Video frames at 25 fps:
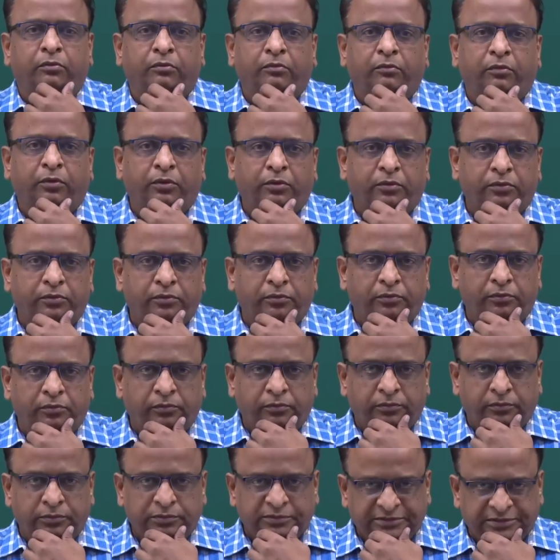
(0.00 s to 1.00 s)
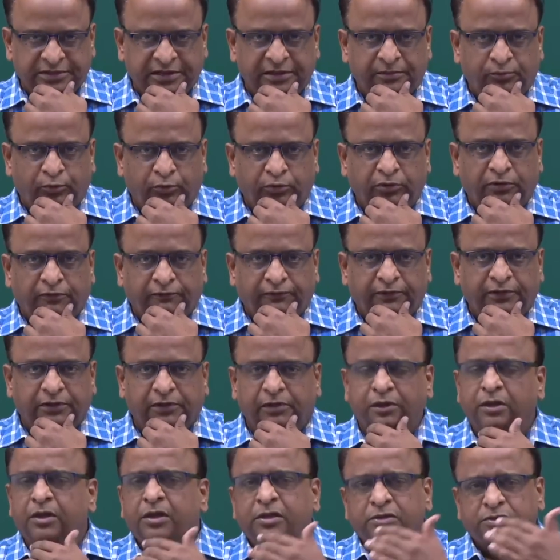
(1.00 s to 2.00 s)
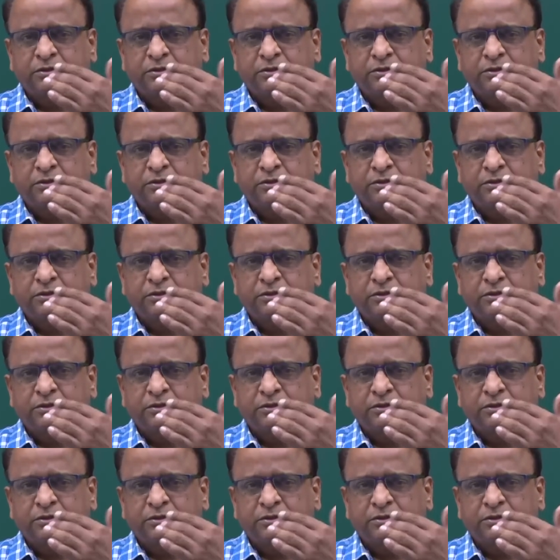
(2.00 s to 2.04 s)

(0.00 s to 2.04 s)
what to say about the weather.